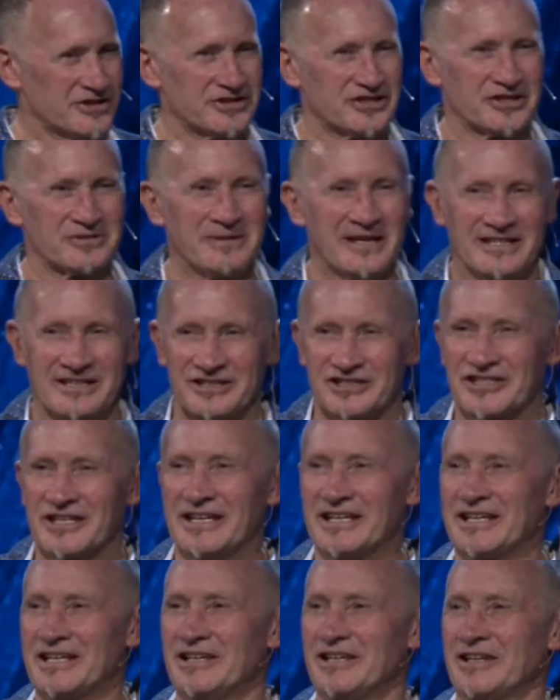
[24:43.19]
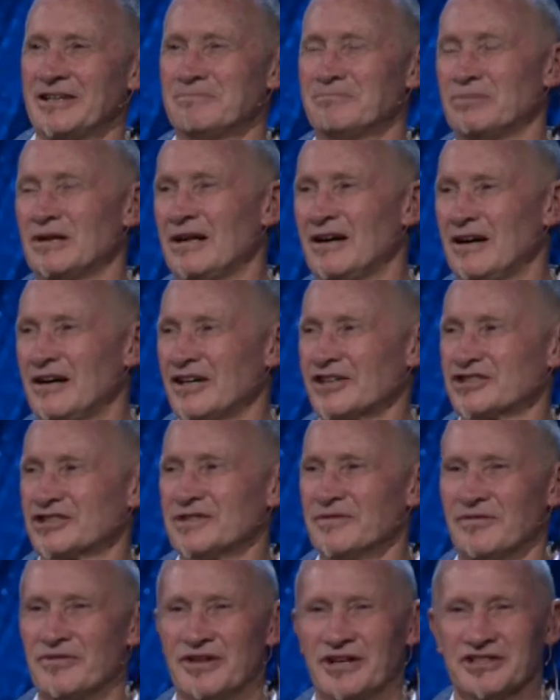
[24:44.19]
spend taking in
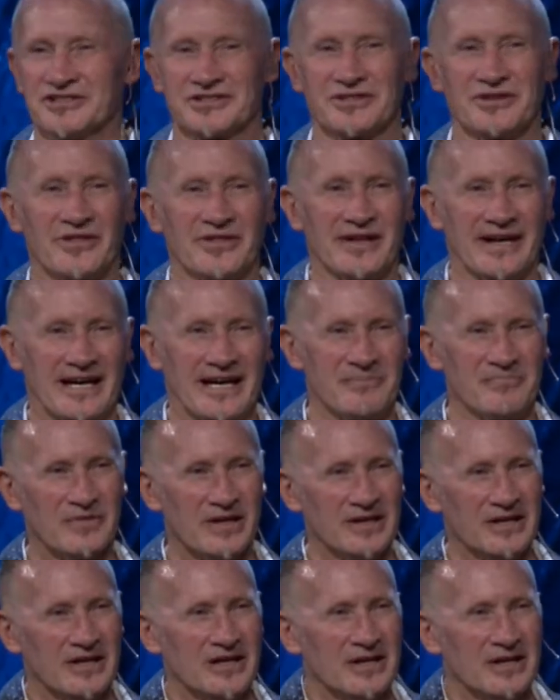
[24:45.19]
blogs of this and that,